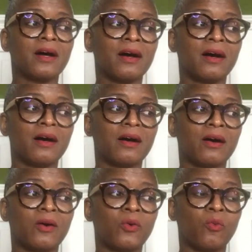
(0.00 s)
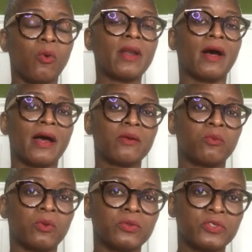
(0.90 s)
what I
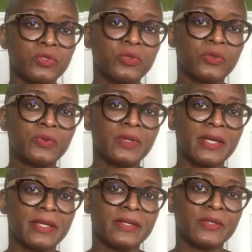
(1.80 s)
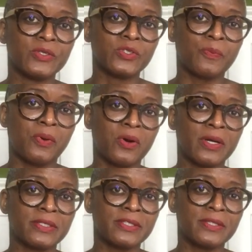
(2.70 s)
will do is
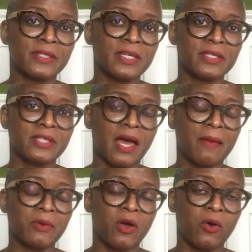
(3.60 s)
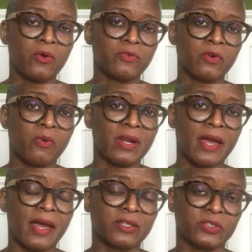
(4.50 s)
put the time code for when
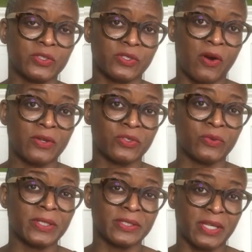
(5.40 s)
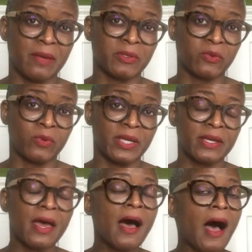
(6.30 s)
I actually start doing the time of the
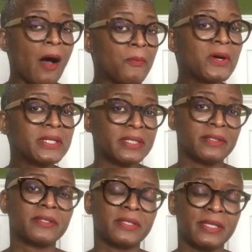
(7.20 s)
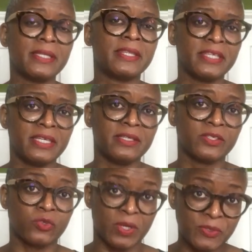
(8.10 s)
week. I'll put it in the
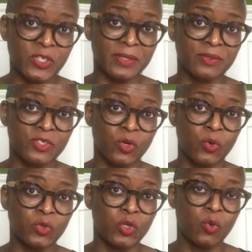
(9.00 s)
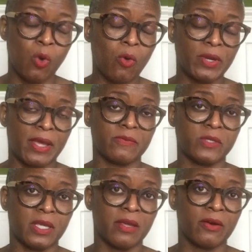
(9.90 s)
description so you won't have
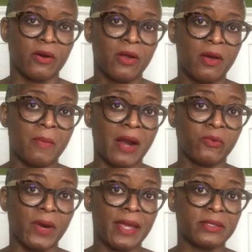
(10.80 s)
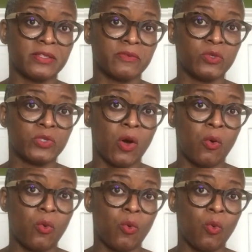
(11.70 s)
to hear my rant if you
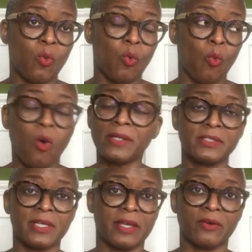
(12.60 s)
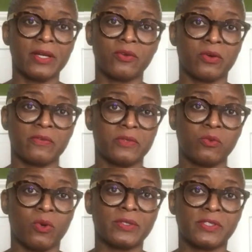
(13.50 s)
don't want to hear it, or if you
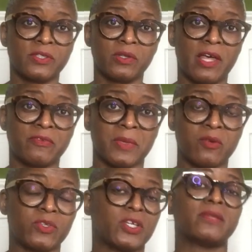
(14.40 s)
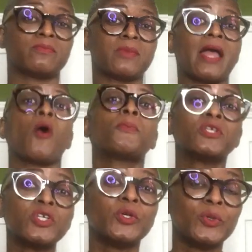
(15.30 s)
want to still love me, which I hope
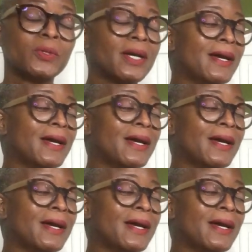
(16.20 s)
you do.